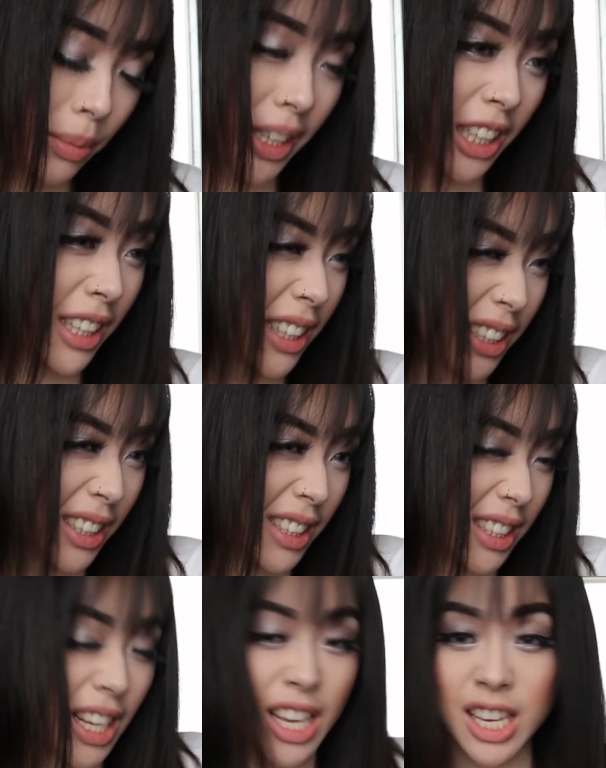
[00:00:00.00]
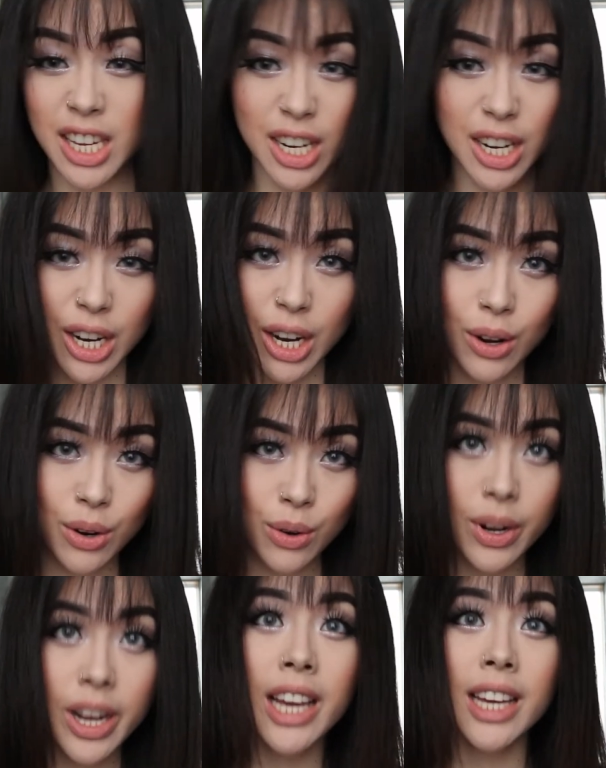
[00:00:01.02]
because, you
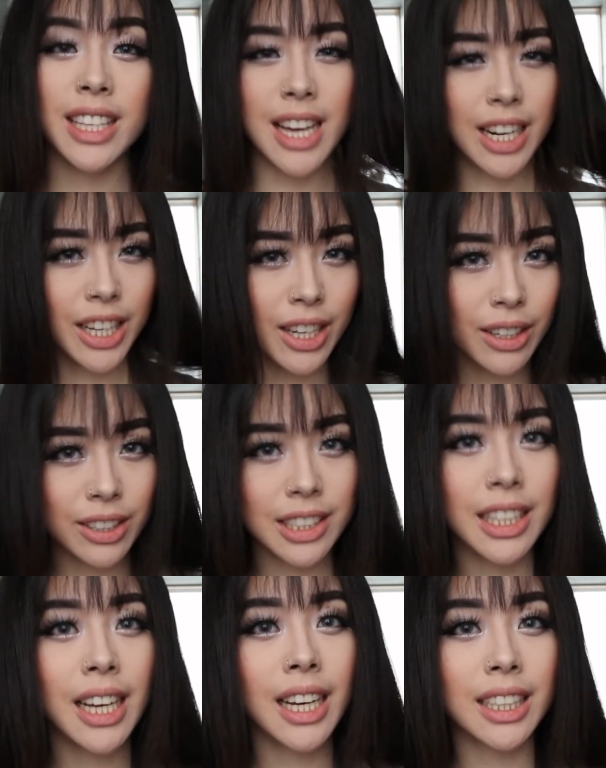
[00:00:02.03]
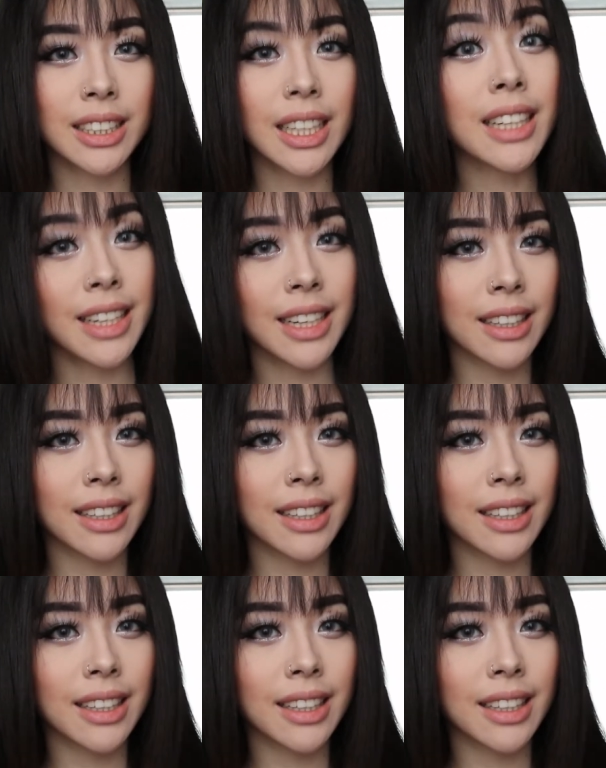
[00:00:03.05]
know, your girl just has dead